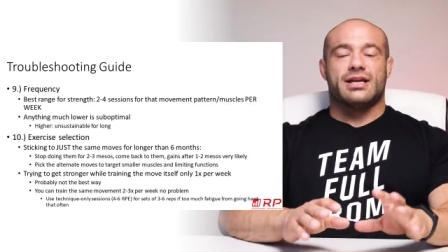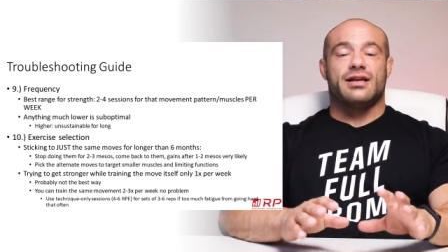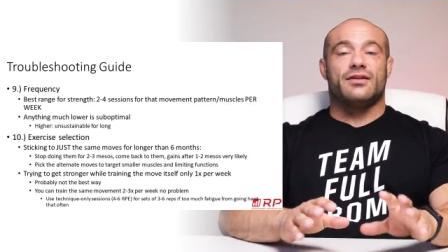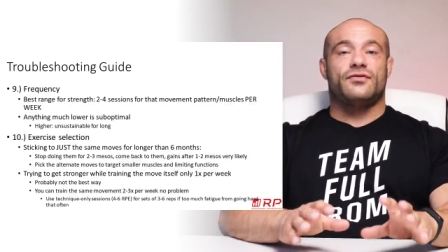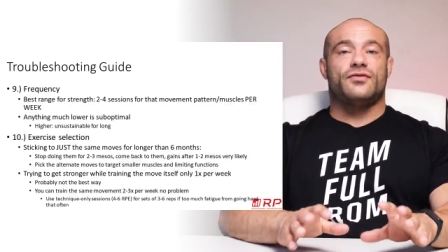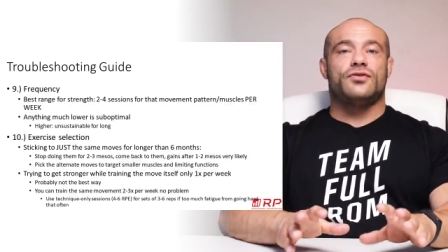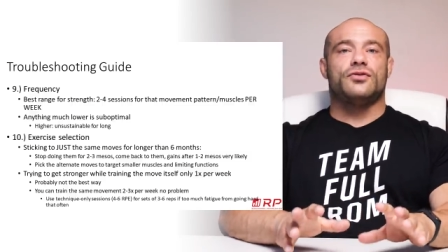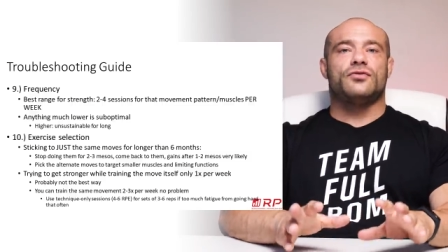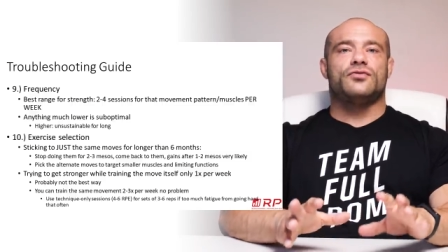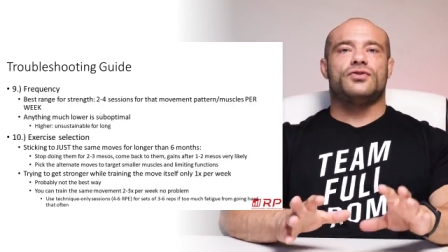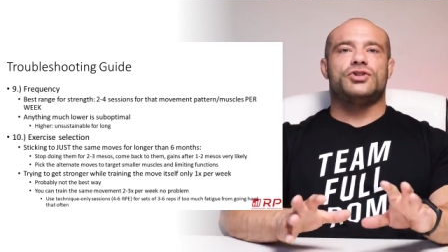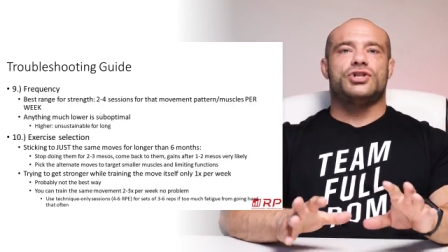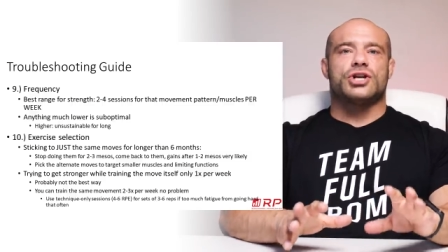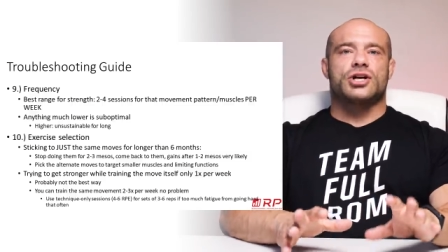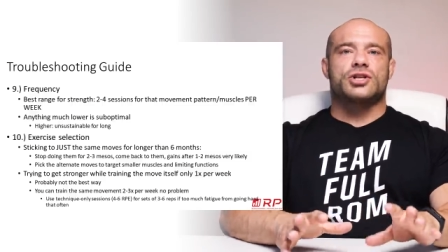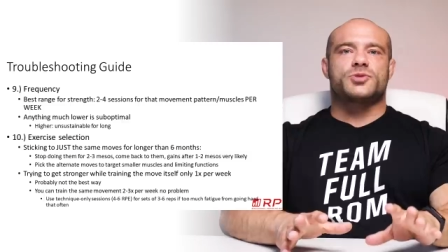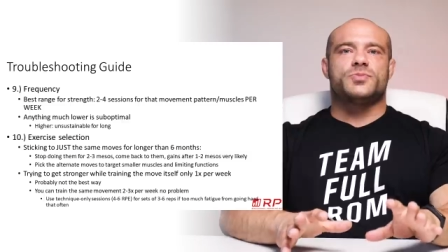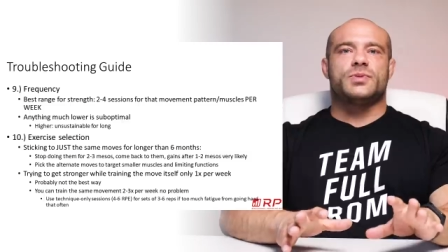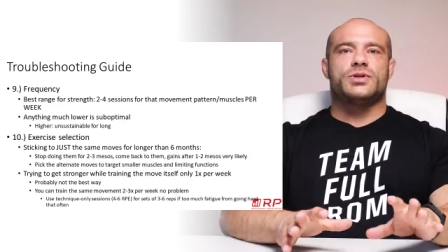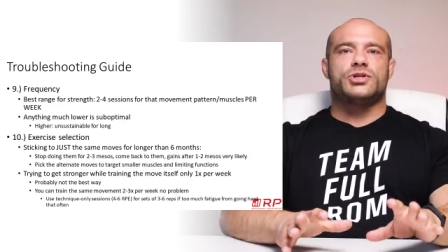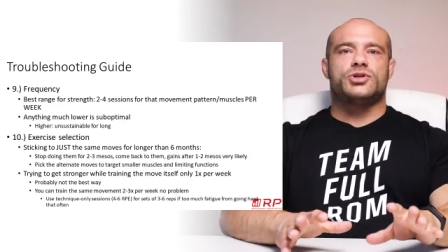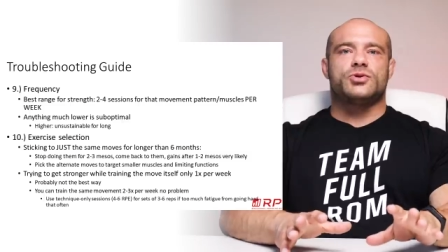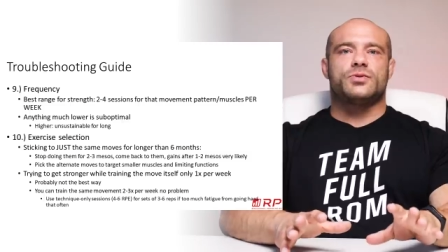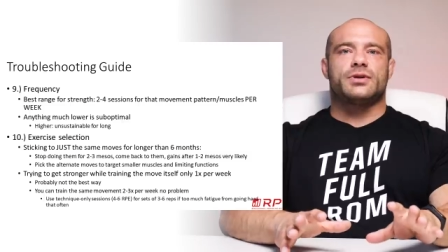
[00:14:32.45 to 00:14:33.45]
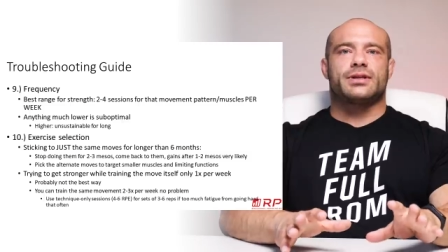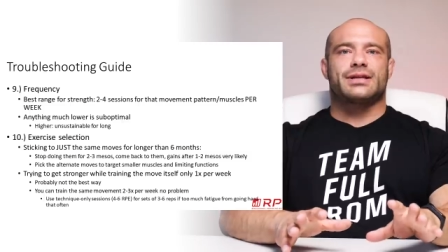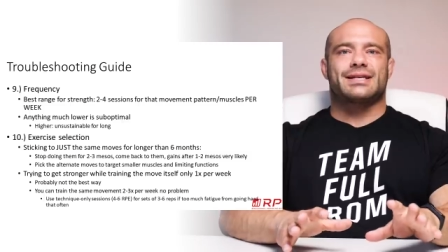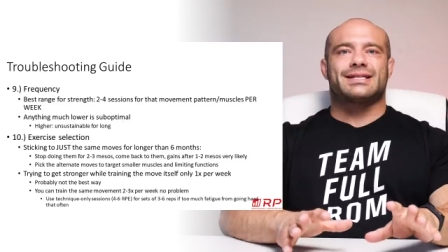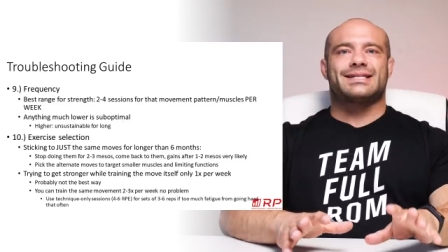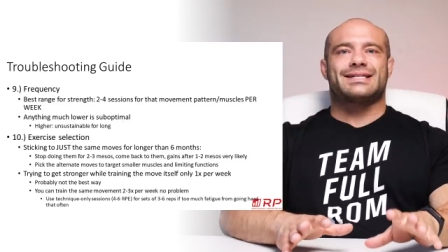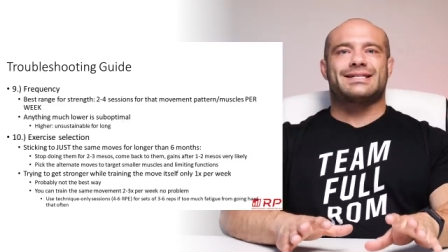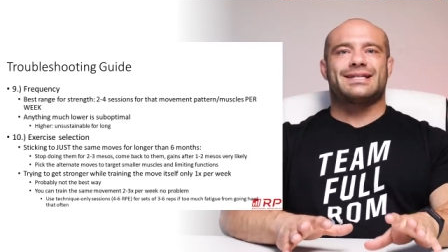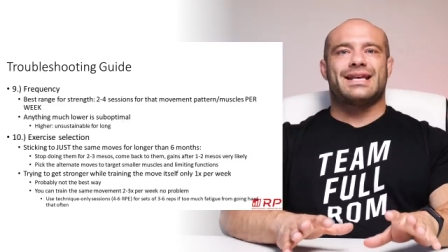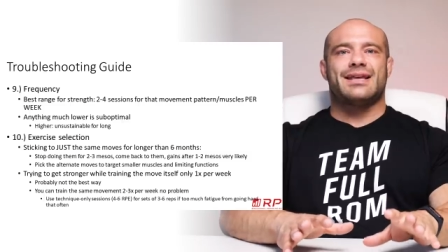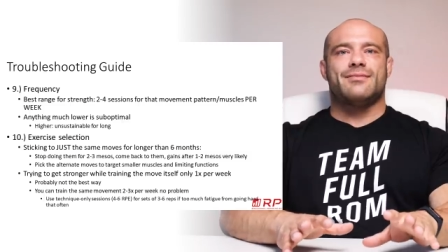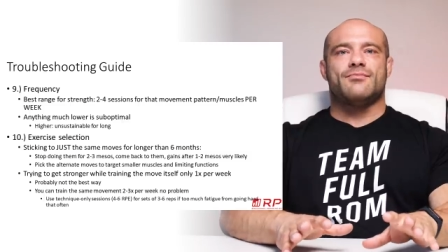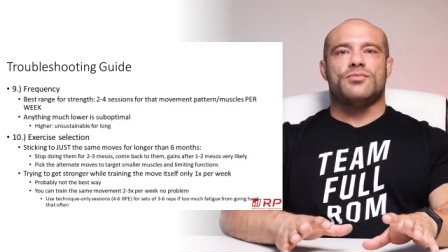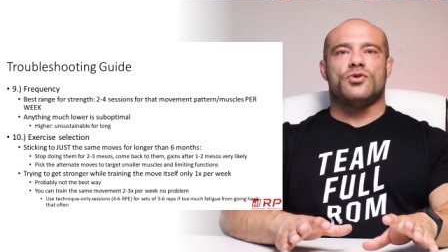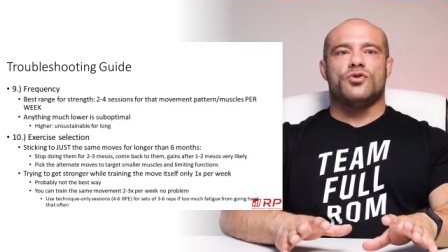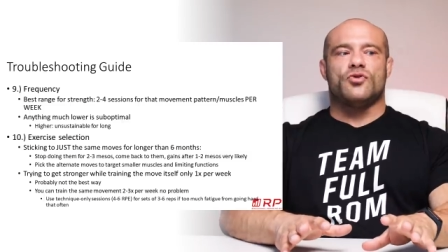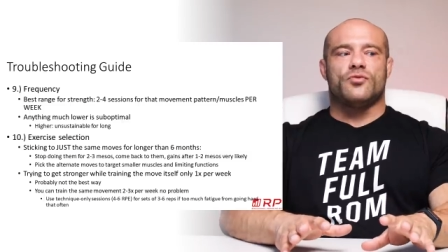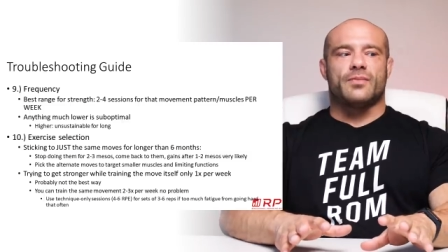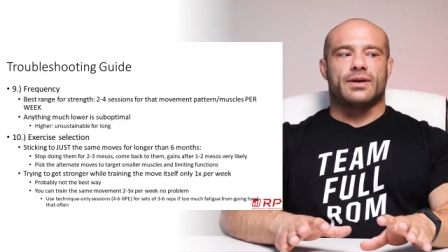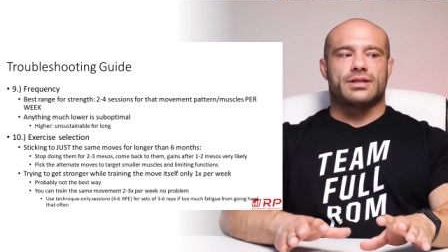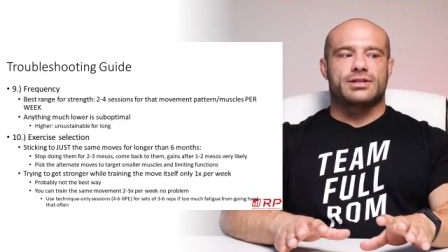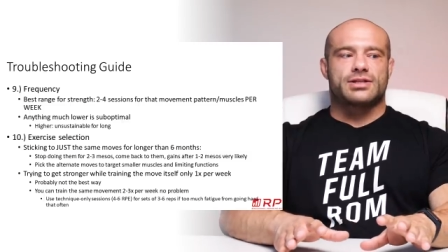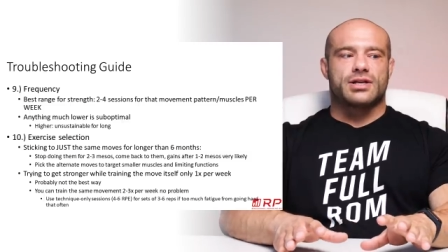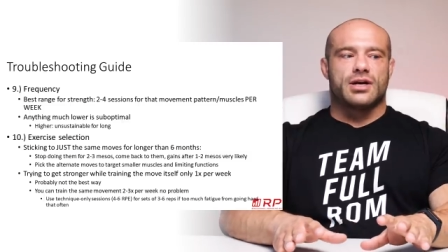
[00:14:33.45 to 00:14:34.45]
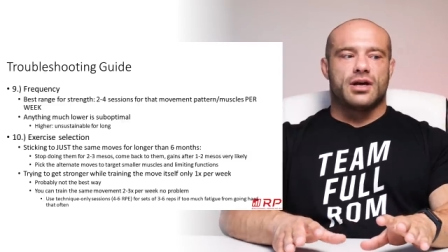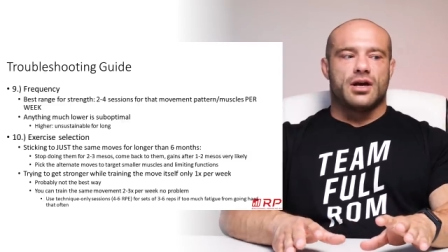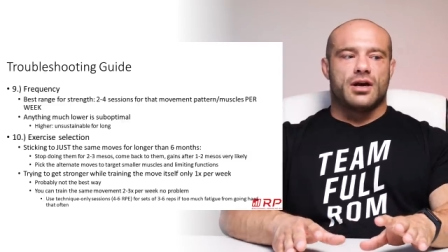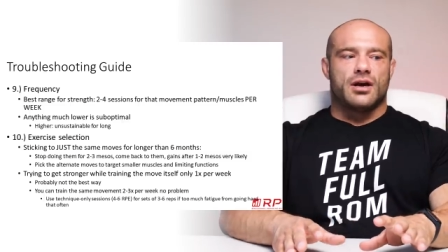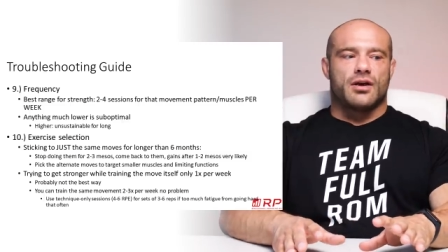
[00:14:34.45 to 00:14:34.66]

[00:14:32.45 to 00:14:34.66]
If you've just been doing the same movements